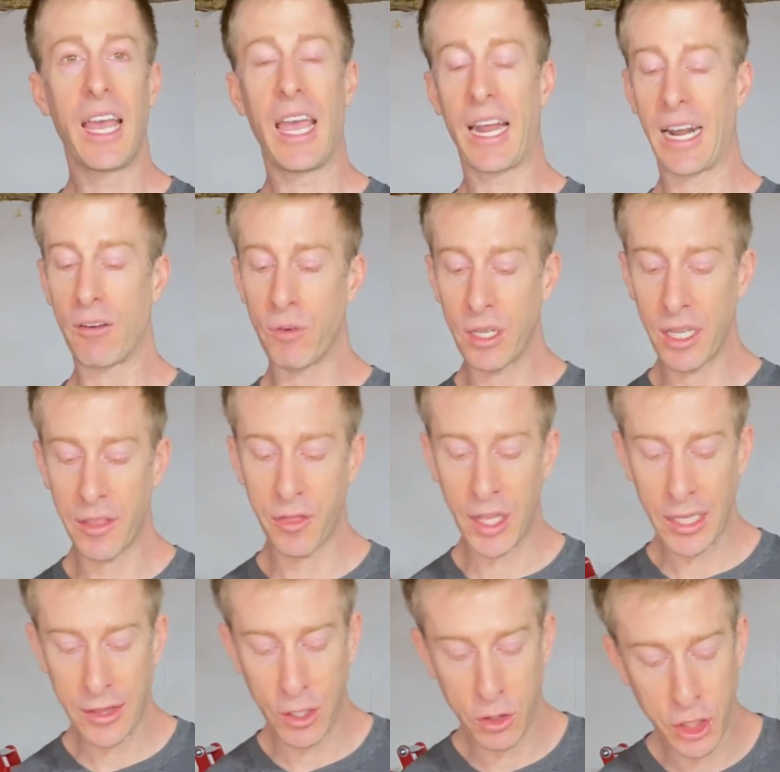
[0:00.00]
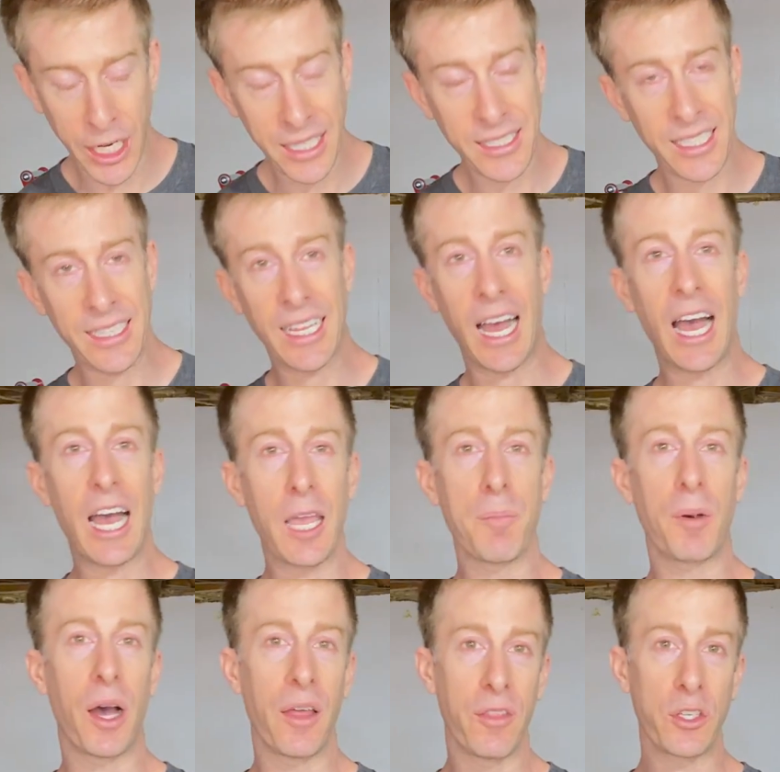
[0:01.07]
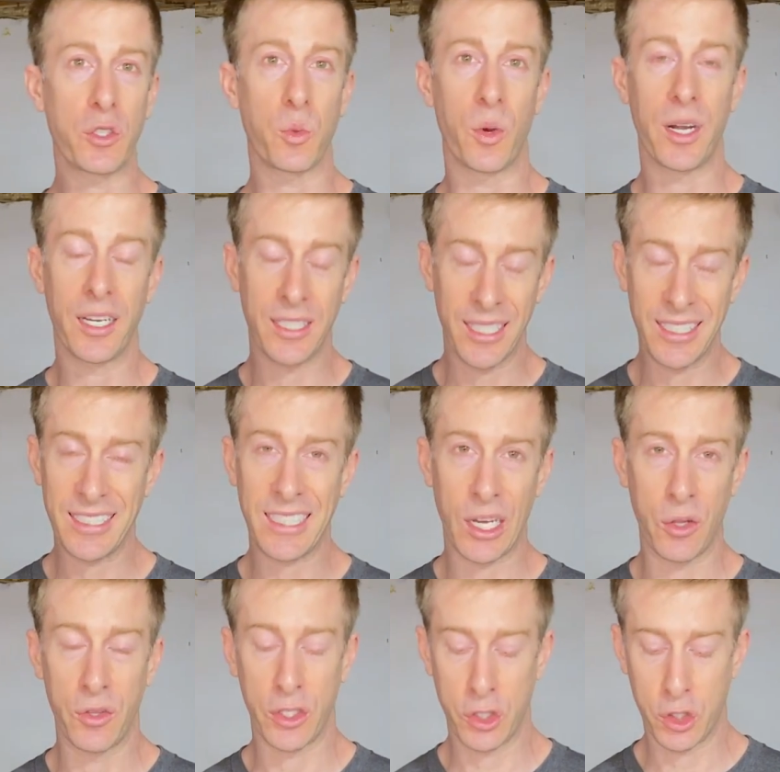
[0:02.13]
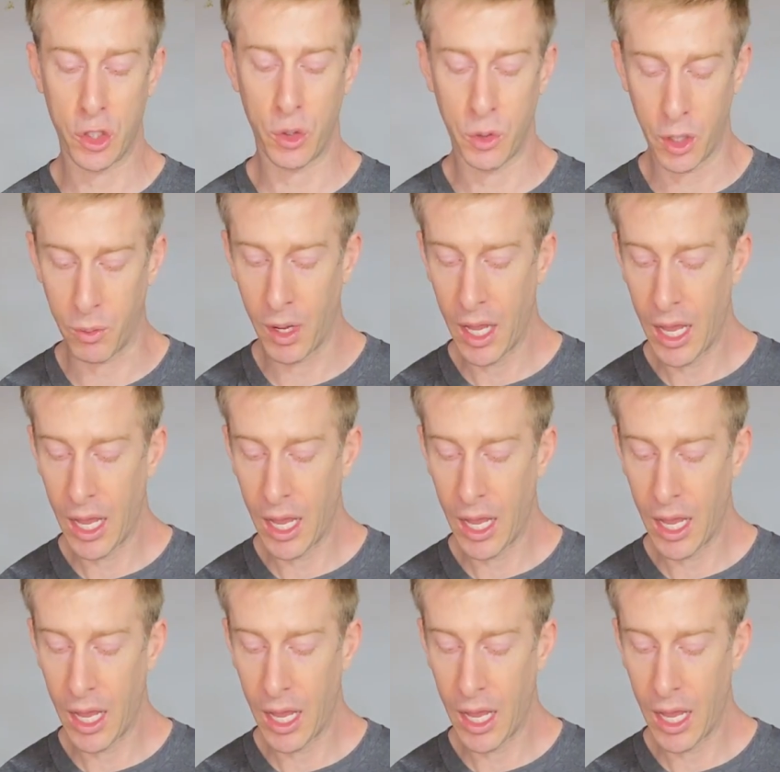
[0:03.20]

And I really think they're chasing the hype on this one to sell this to you.